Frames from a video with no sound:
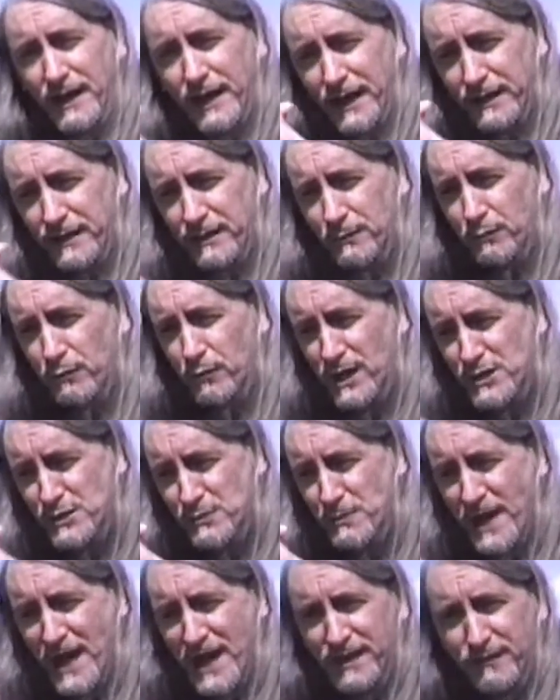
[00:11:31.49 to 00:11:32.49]
And you brush
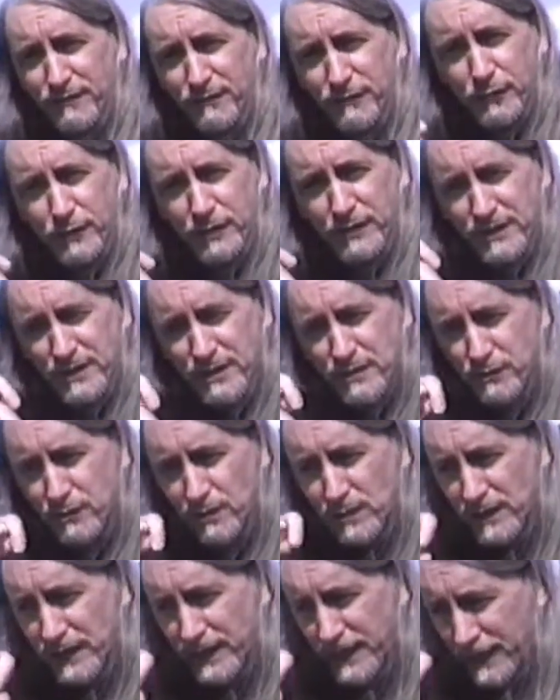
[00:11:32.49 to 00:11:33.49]
back and forth and you
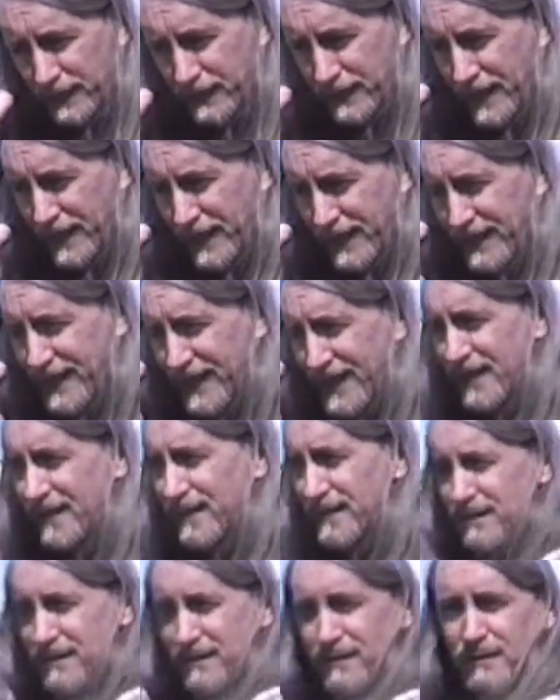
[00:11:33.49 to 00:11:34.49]
clean. And
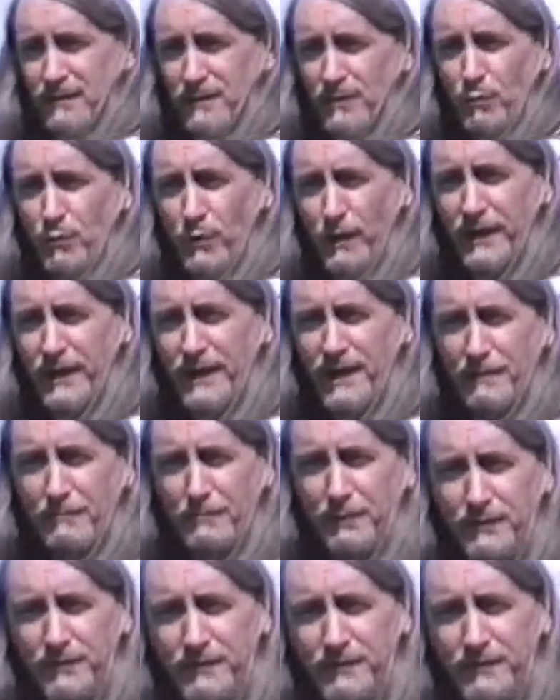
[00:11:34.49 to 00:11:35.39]
again, you work it up,